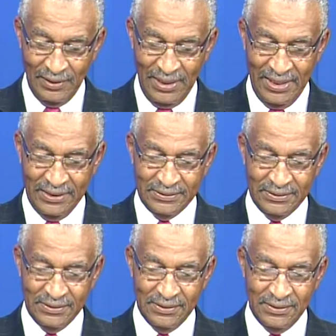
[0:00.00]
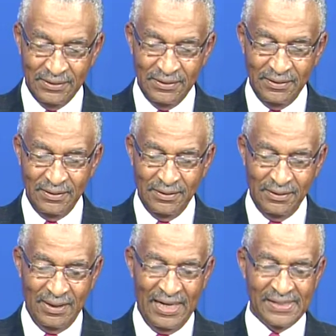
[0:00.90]
And
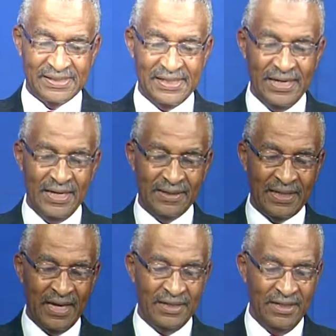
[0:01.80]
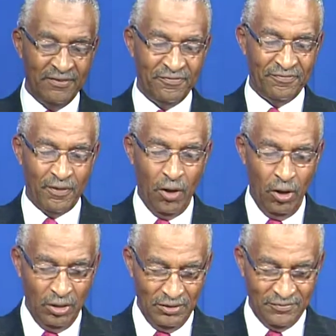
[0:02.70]
I said that if
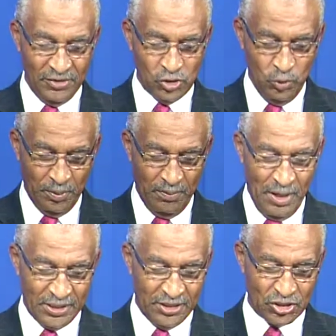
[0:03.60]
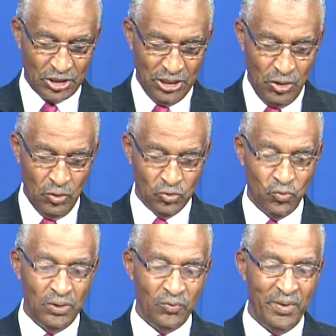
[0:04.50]
all of the supermarkets closed,
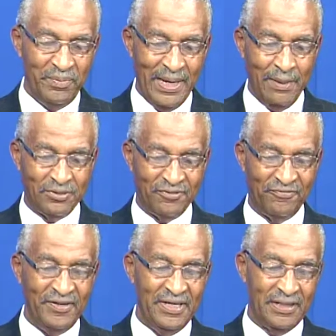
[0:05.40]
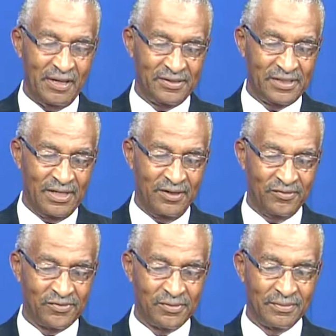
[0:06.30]
would we be able to feed
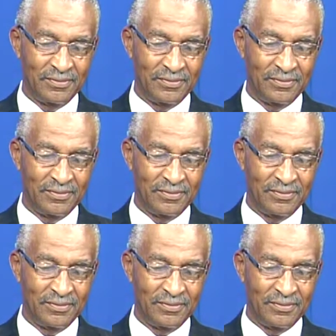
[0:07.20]
ourselves?